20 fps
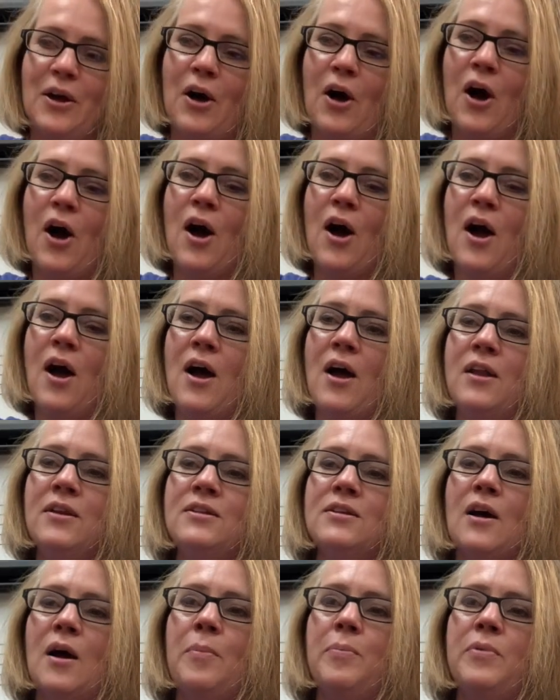on
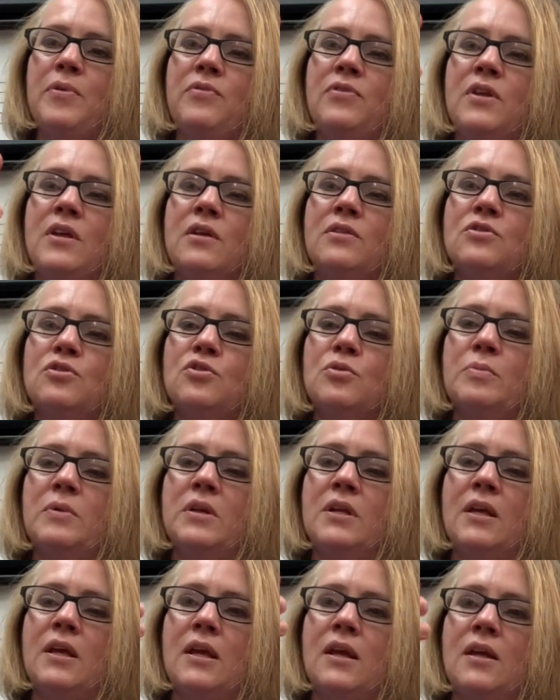top of the instrument
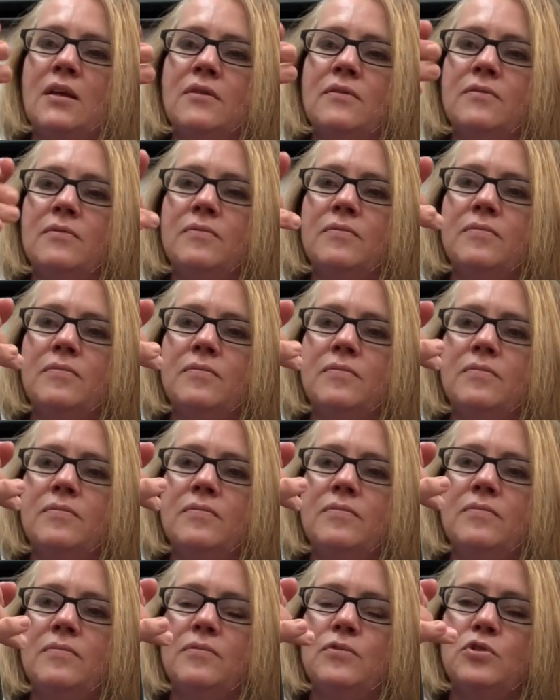again.
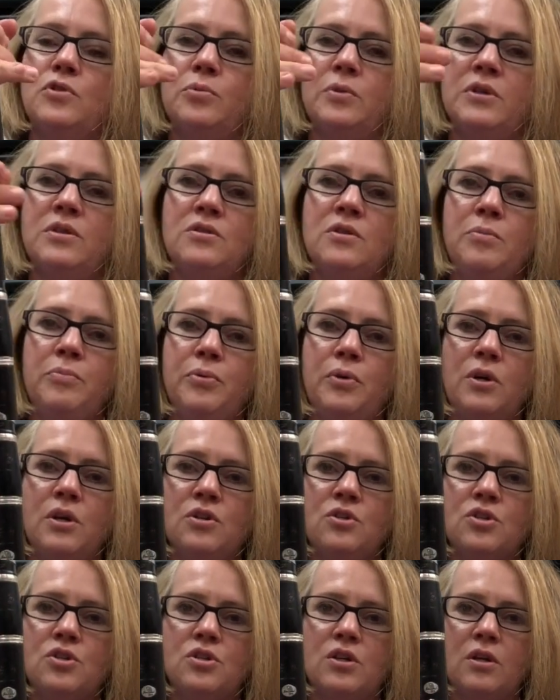Twist and
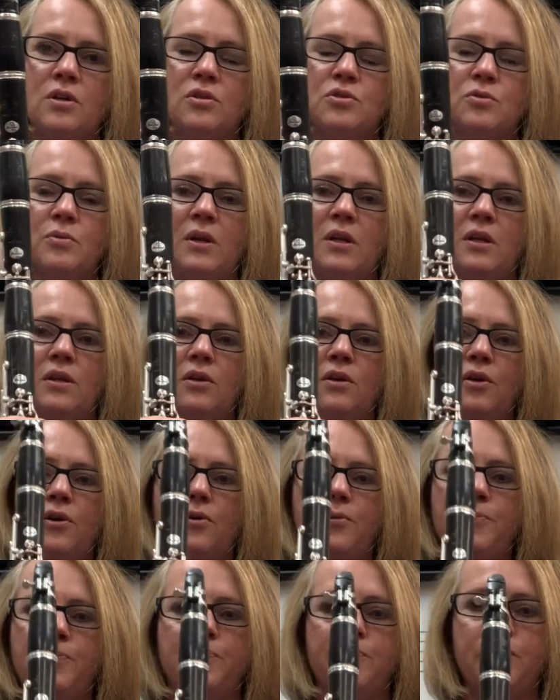push till it's ready to
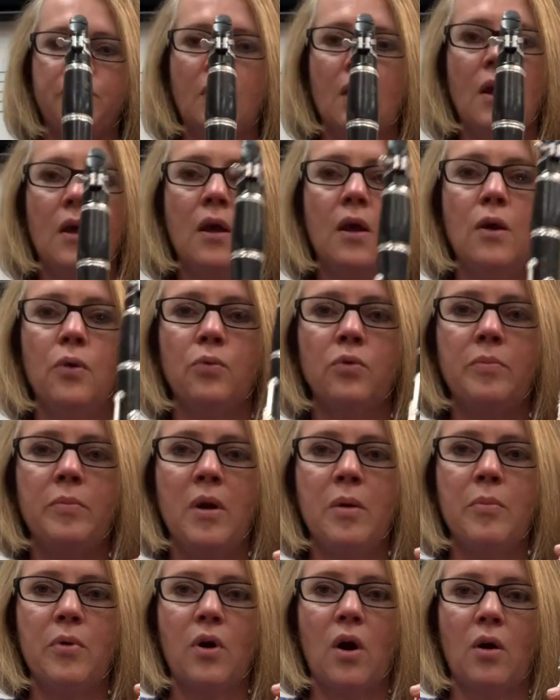go.
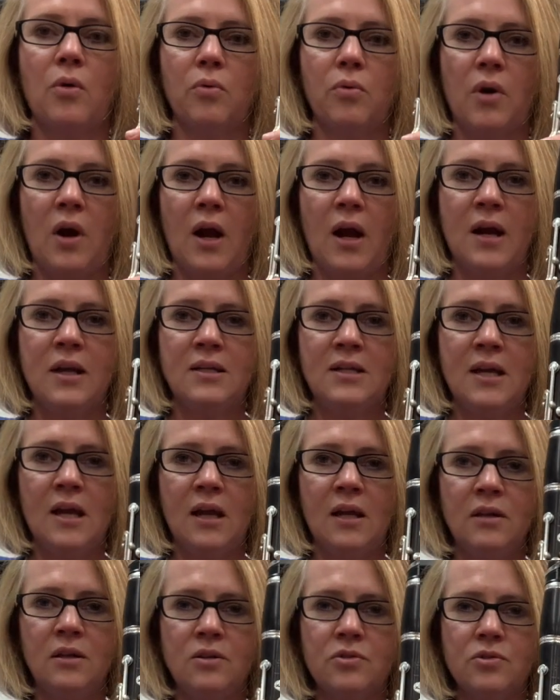Remember, our right
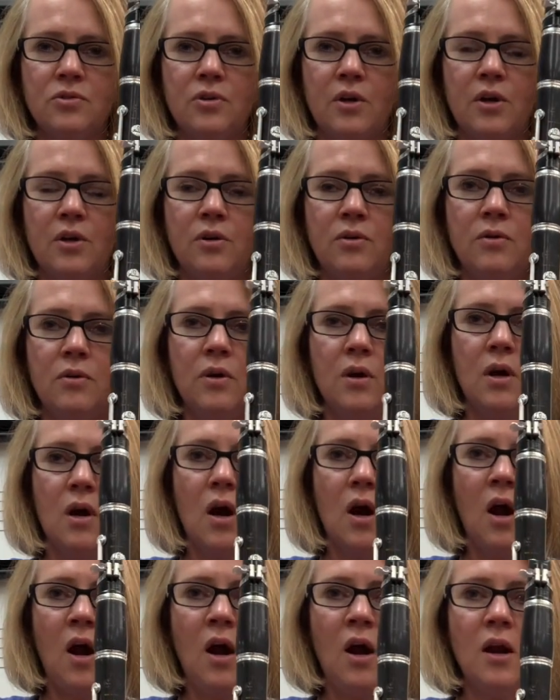hand is low,
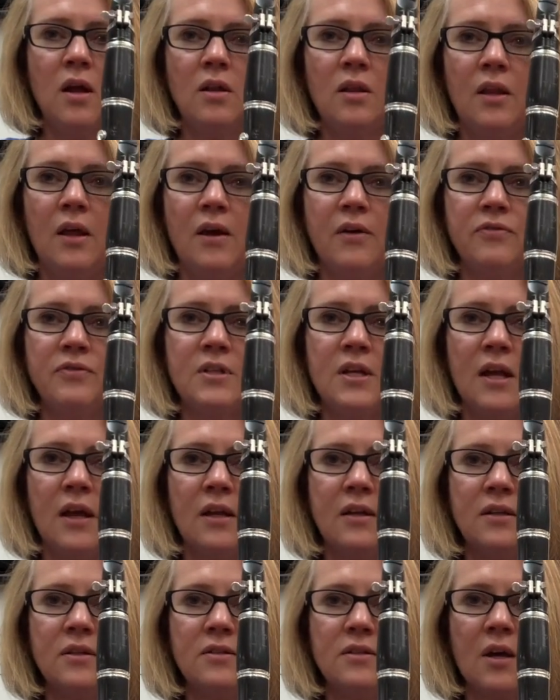our left
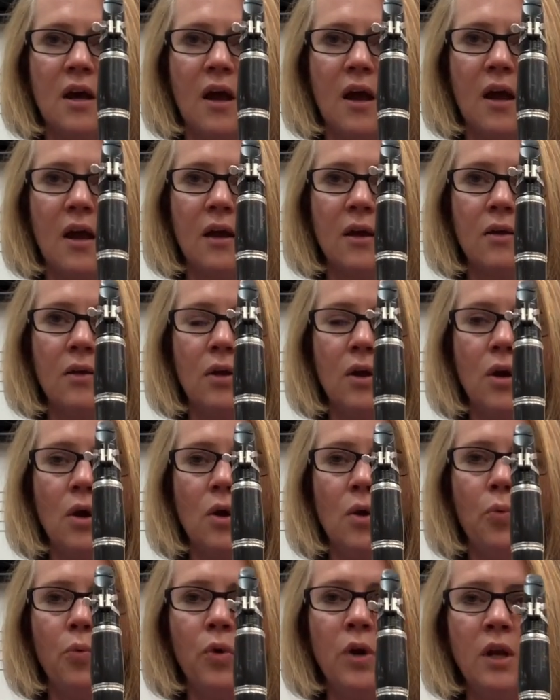hand is high.
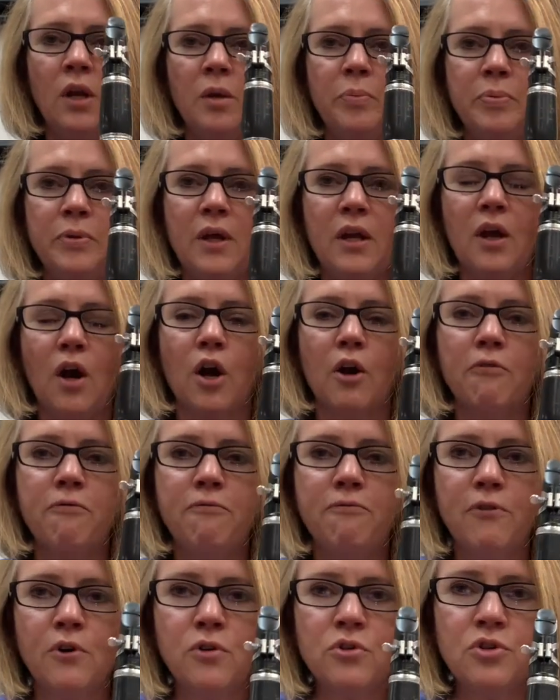We're going to play our
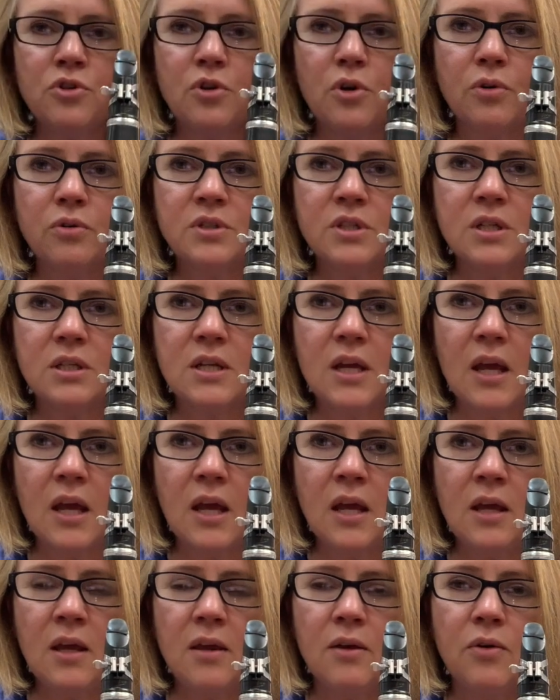first note
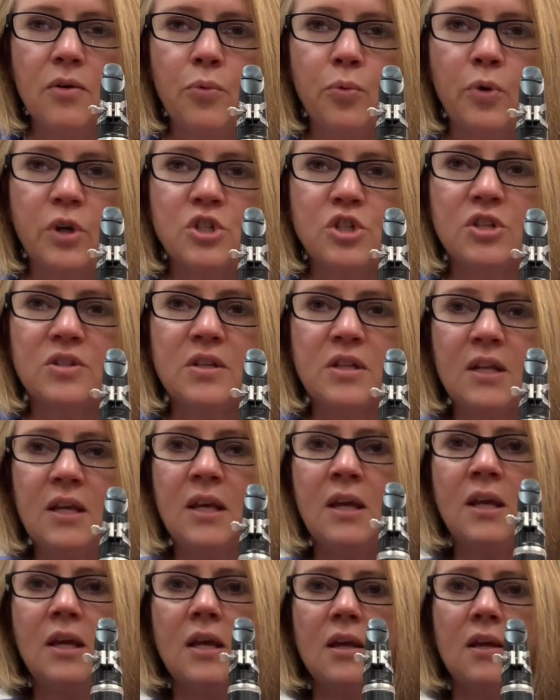today, which is an
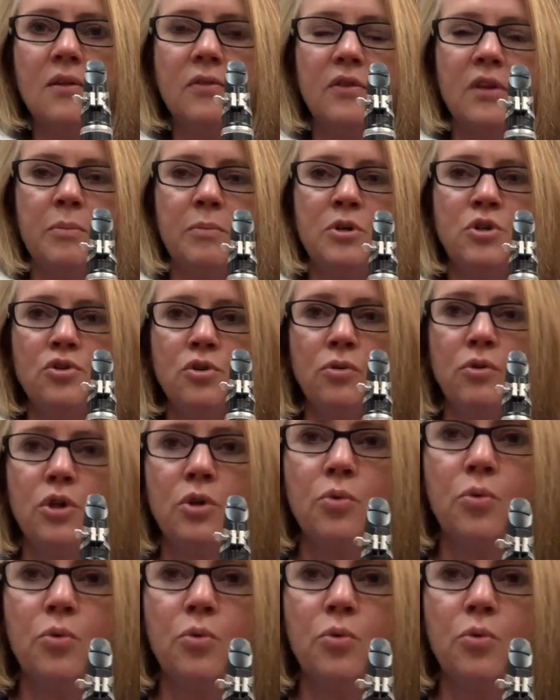E. Let me show you